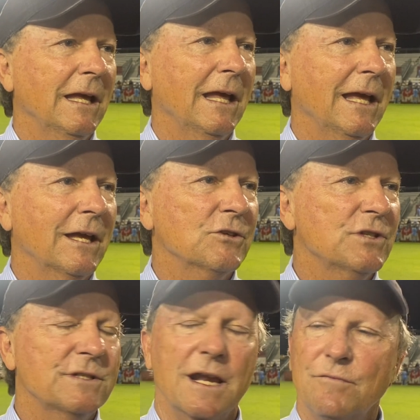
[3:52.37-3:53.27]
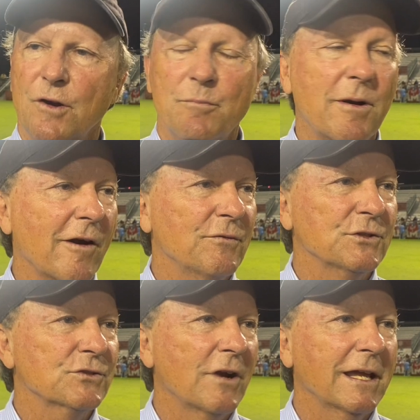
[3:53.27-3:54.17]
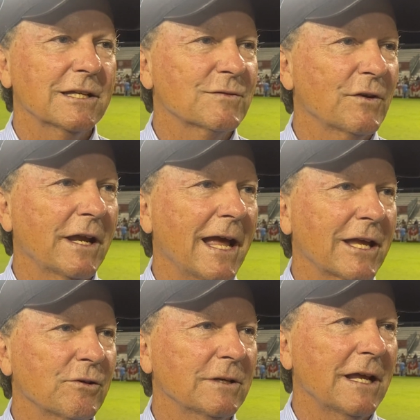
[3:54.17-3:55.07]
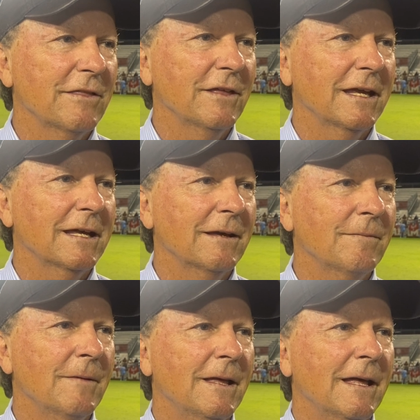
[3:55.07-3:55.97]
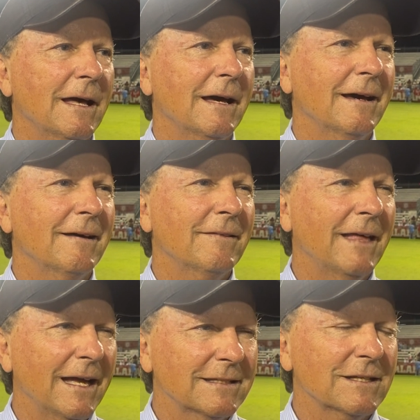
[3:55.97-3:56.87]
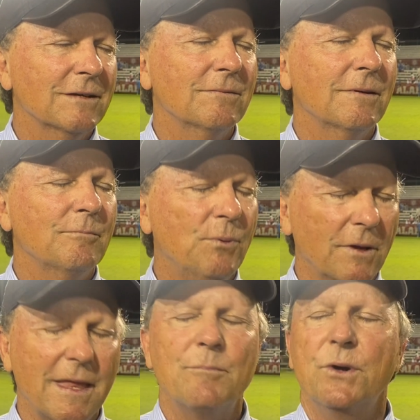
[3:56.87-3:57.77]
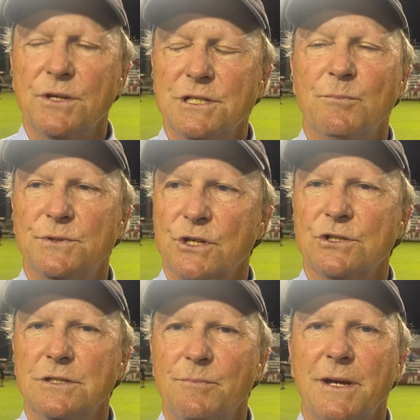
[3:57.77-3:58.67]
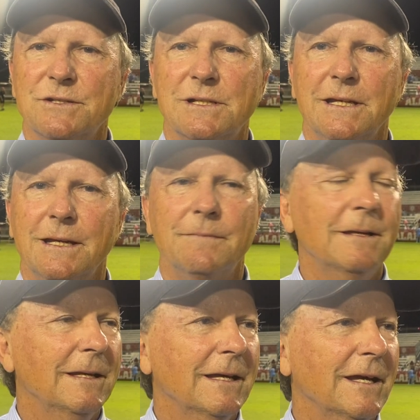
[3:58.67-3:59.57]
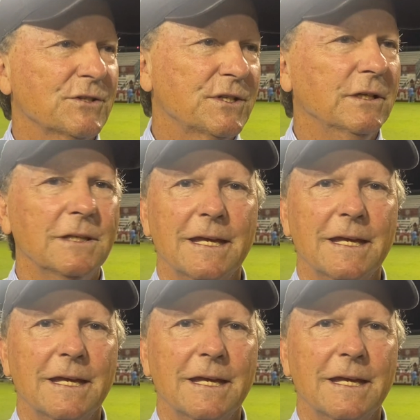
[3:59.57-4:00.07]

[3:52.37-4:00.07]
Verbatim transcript: And she's got a very powerful strike. It's very accurate, and I think uh, uh, that uh, that put us in a position to basically uh, uh, steal the